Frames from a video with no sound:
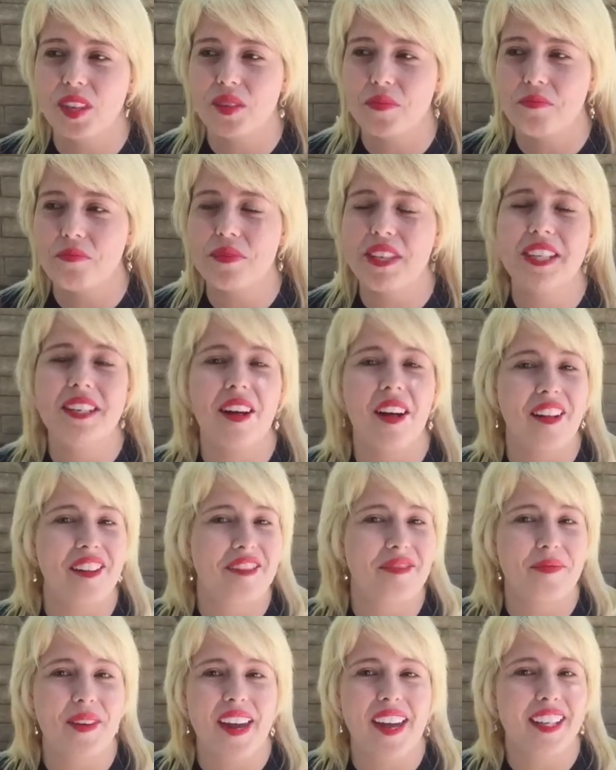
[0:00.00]
meet all
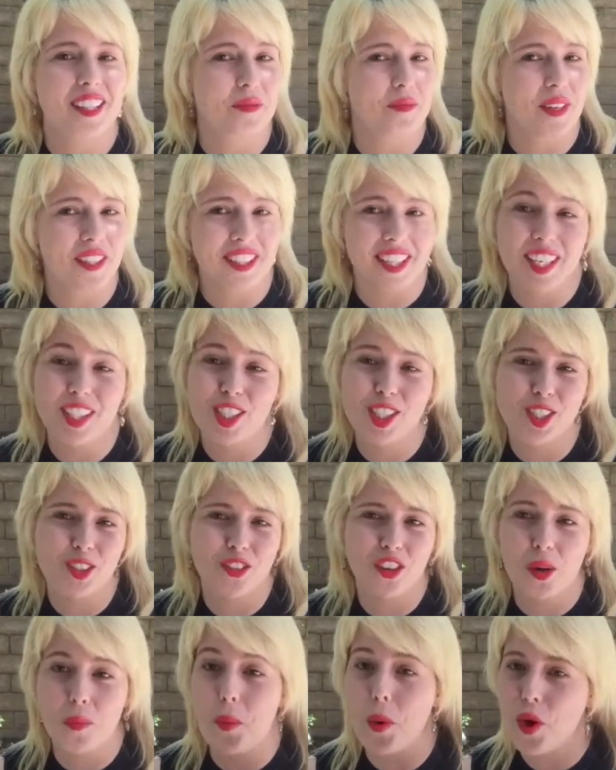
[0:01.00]
of my expectations
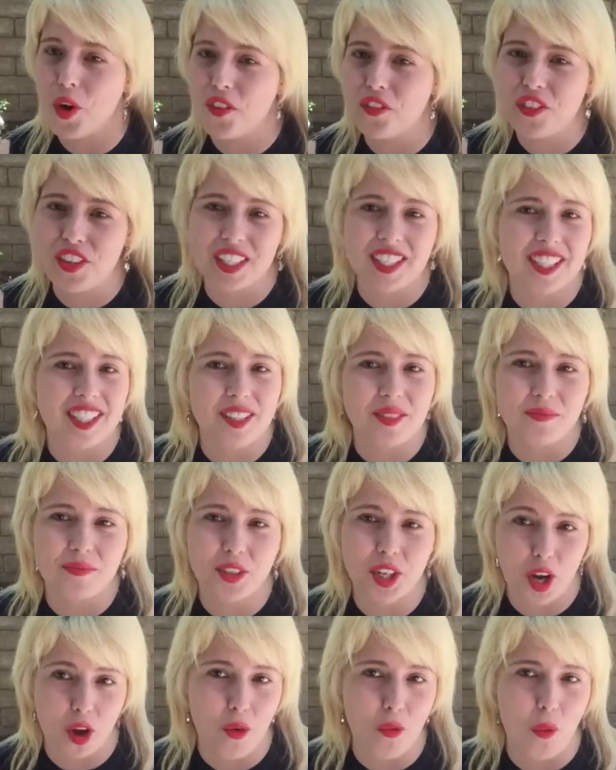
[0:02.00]
for a perfect,
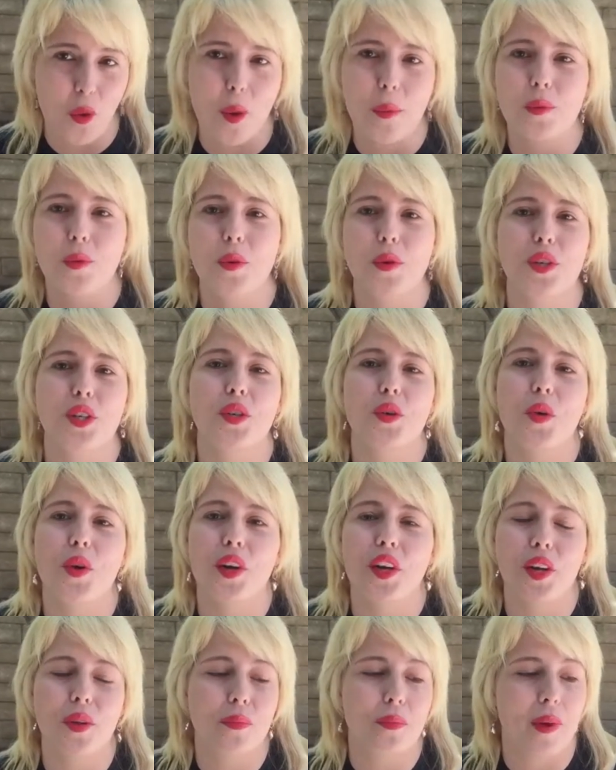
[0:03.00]
Warped Tour
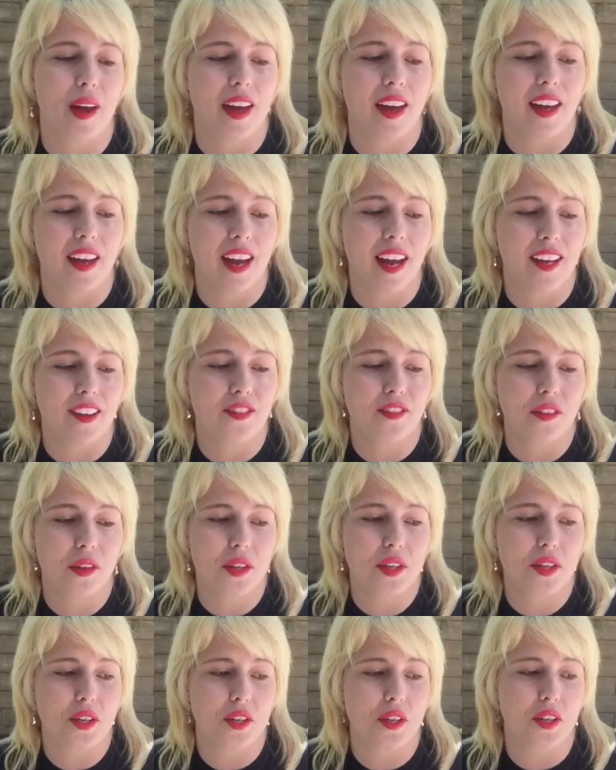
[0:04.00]
tutorial, but I
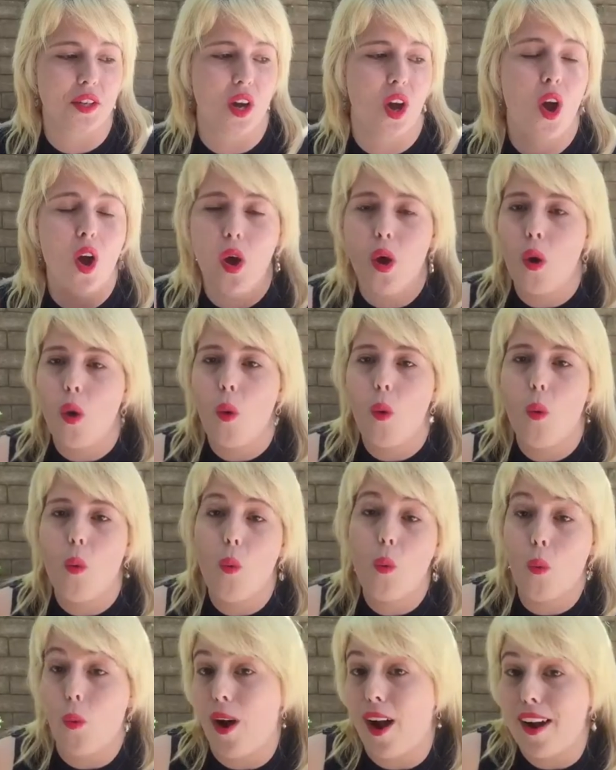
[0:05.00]
figured
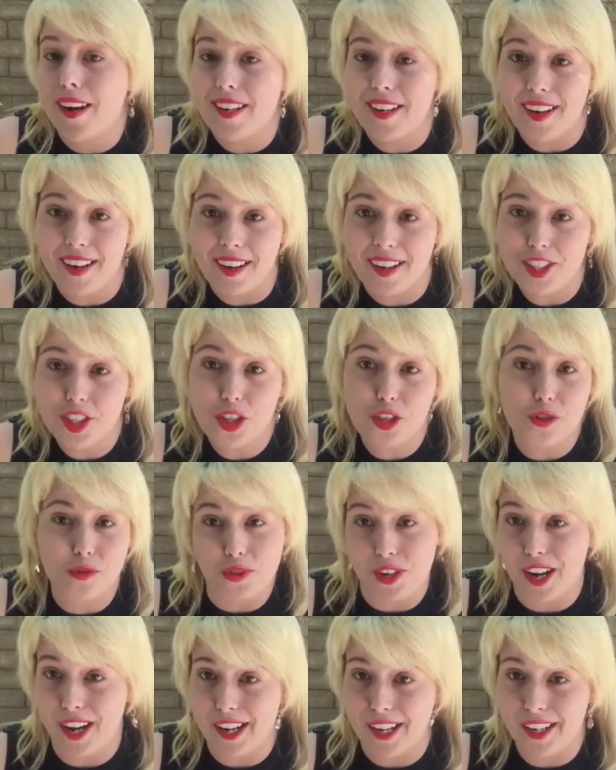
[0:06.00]
why not
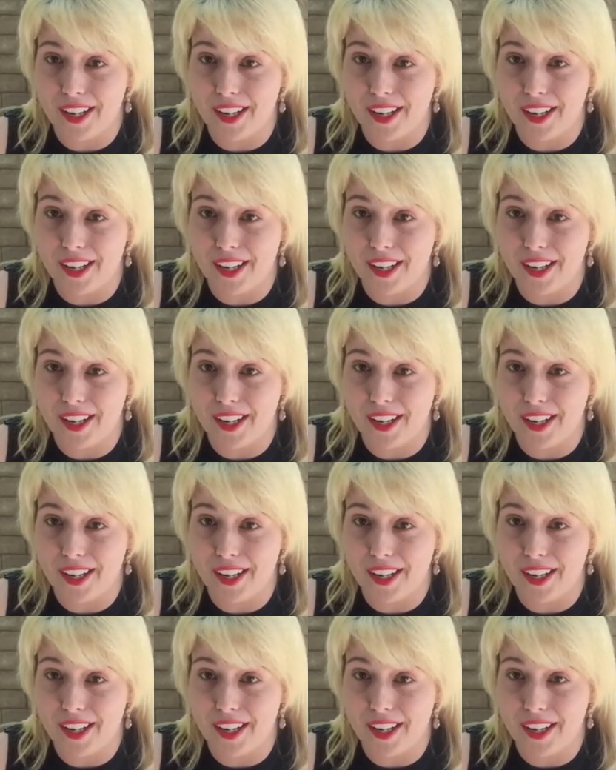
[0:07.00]
try